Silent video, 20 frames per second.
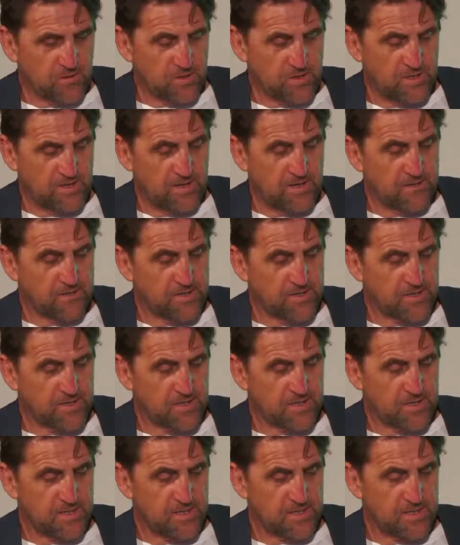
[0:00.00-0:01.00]
to here
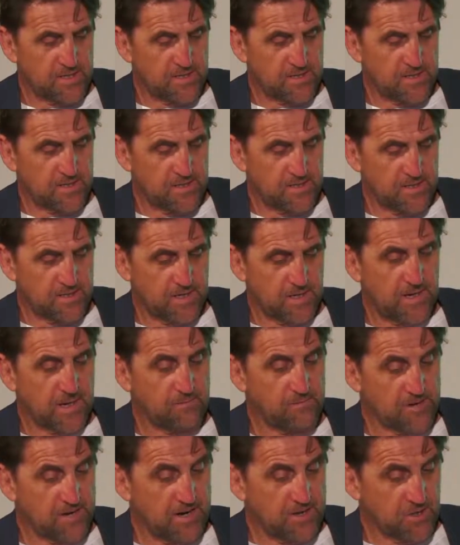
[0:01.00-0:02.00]
is
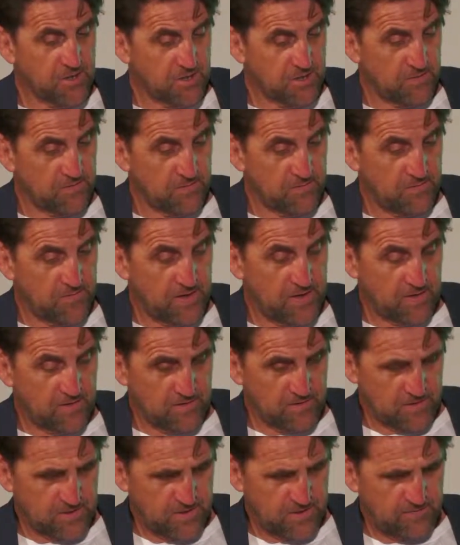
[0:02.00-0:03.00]
seeking reductions from
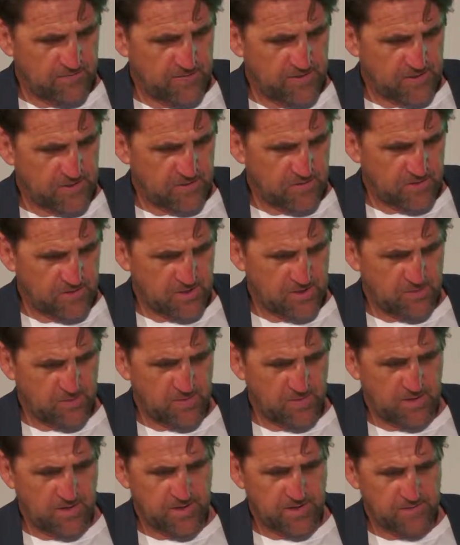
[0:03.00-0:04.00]
fixed cost
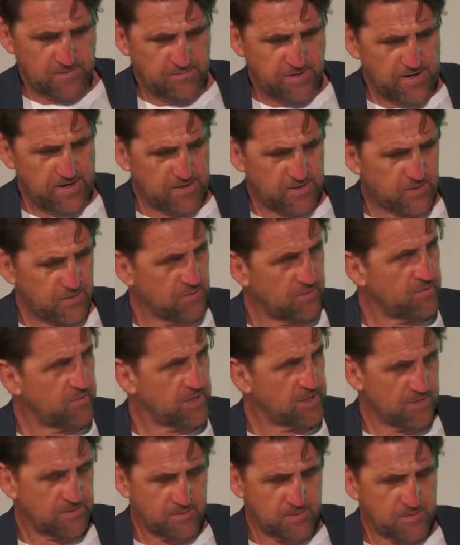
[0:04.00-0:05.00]
suppliers, rent,
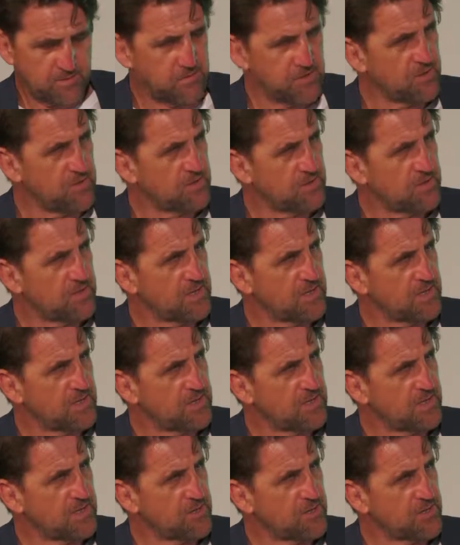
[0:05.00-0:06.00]
software subscriptions,
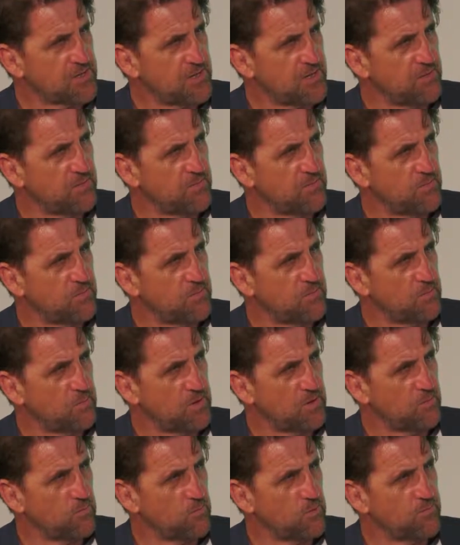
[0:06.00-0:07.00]
etc. So
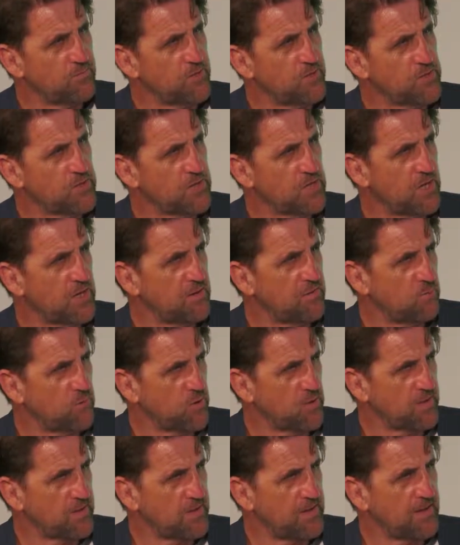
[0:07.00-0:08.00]
what have you seen
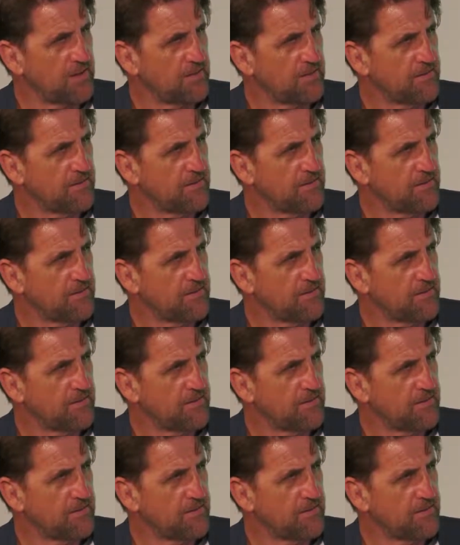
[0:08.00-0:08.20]
work there?